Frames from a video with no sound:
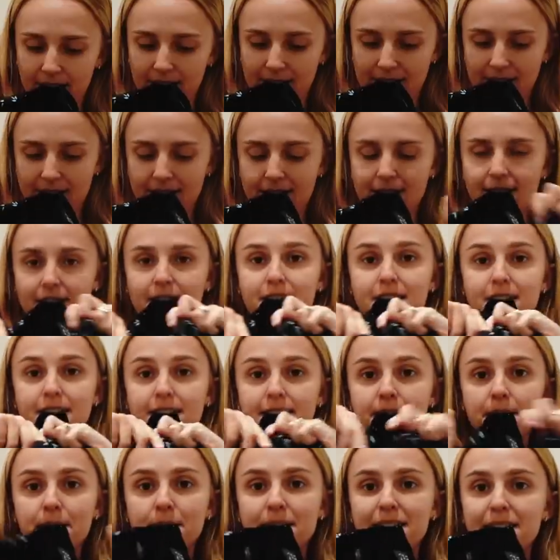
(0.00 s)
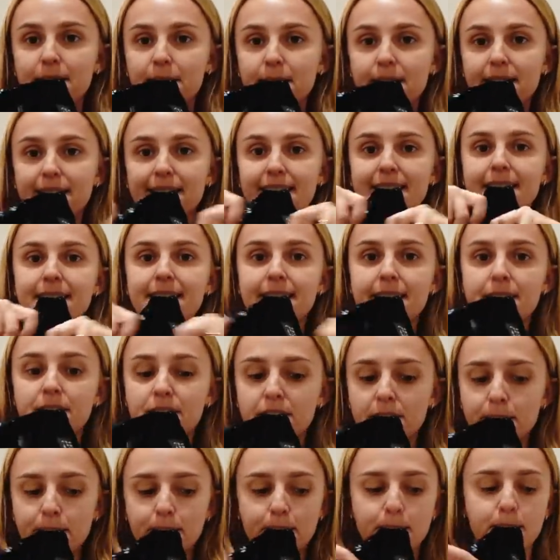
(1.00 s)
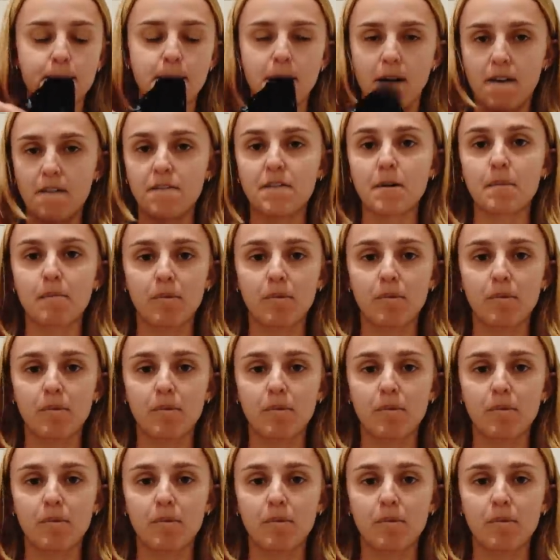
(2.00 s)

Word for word: That should be pretty good for for